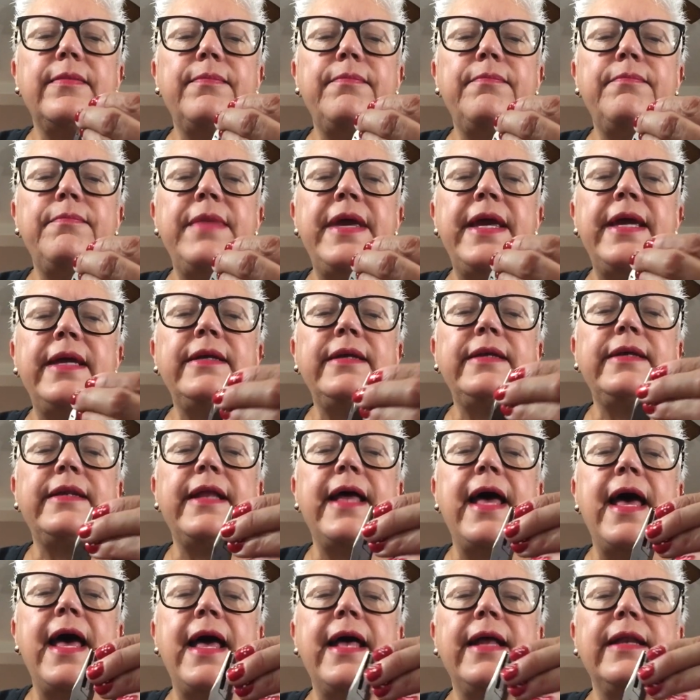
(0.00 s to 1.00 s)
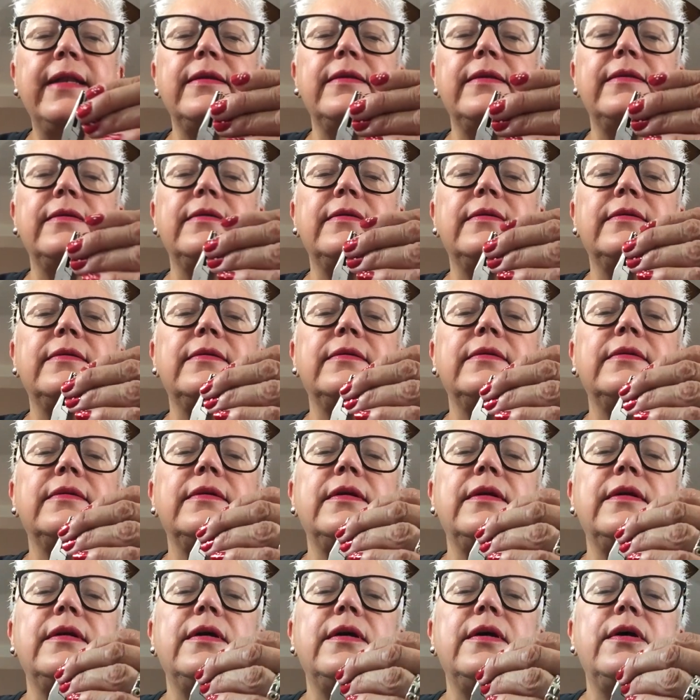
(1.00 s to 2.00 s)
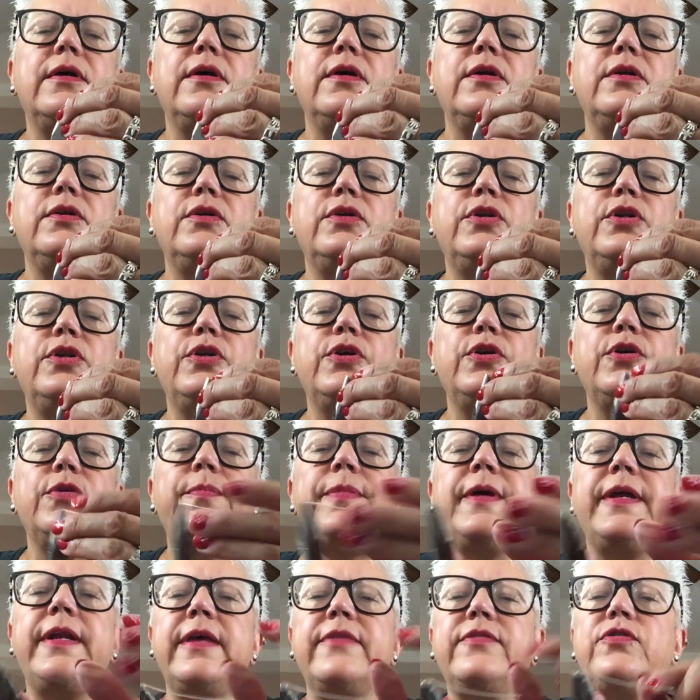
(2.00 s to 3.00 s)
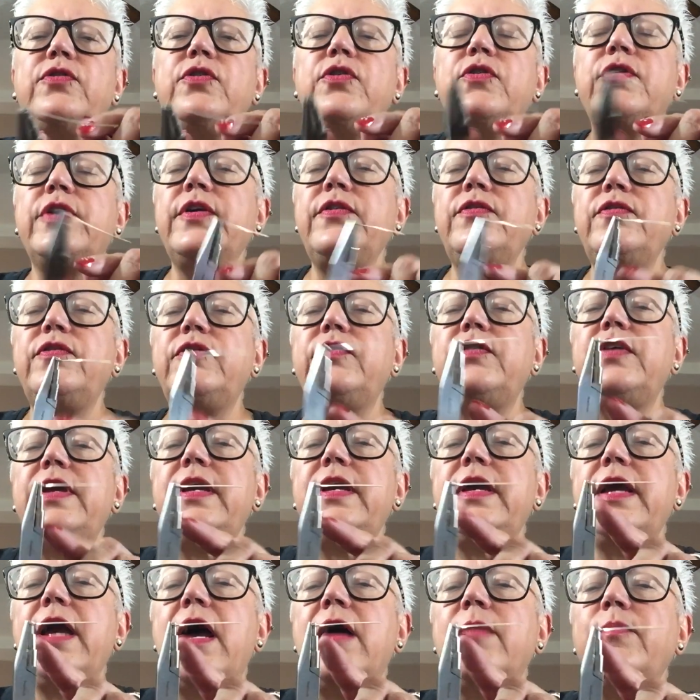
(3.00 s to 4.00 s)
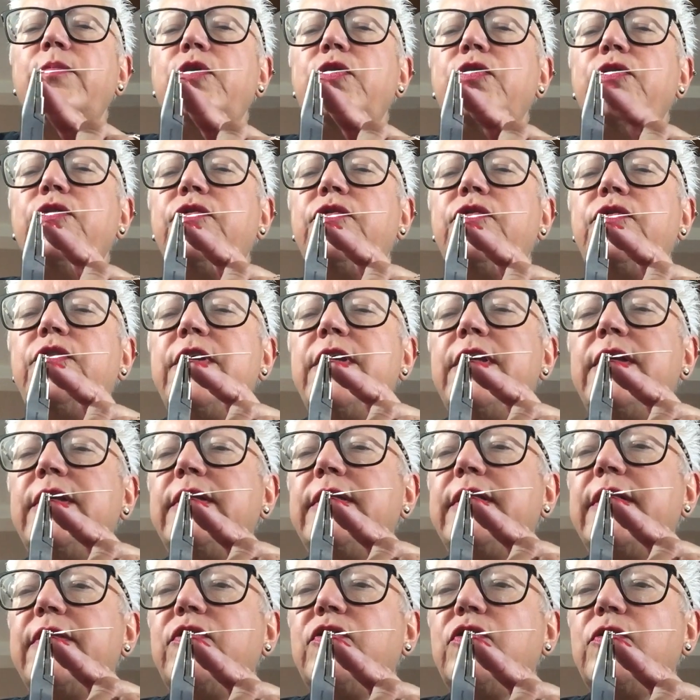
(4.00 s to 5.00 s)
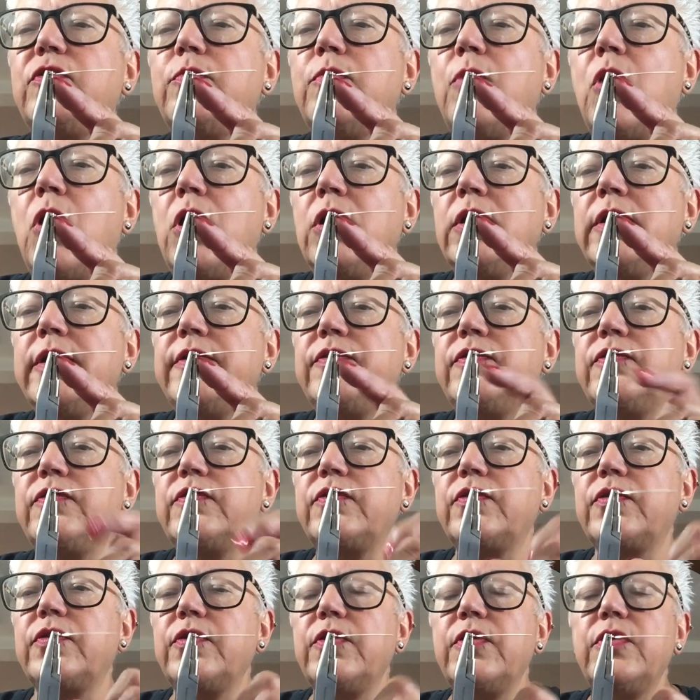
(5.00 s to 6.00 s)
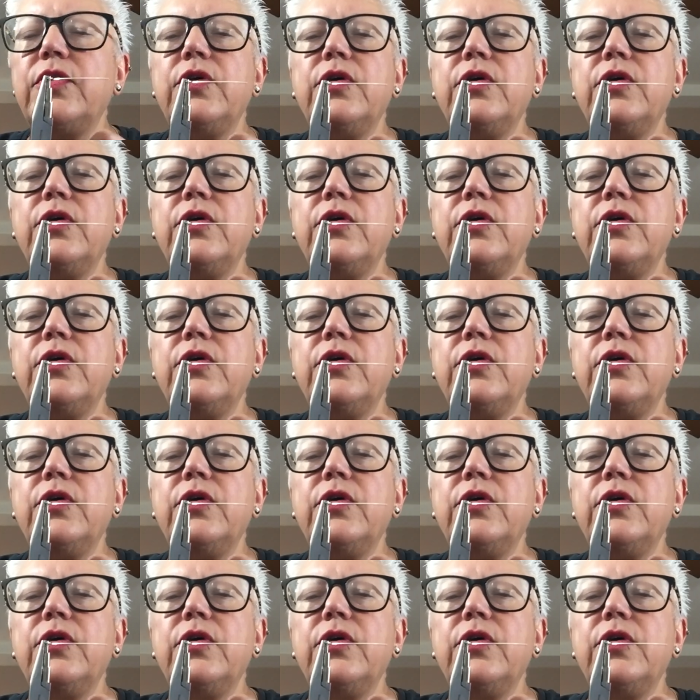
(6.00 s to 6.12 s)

make that loop, and as you can see, I'm using the smallest